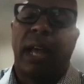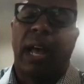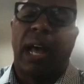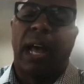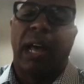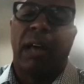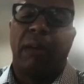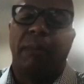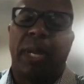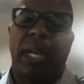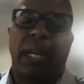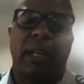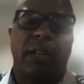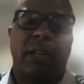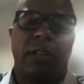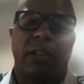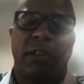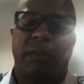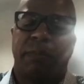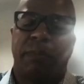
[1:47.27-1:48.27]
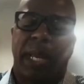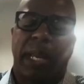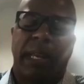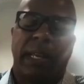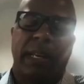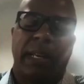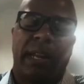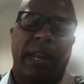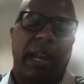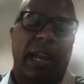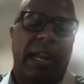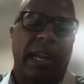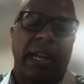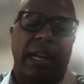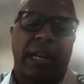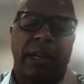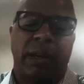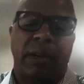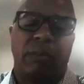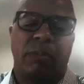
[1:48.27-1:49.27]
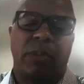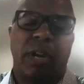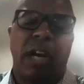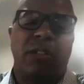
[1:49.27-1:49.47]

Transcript: It could have been a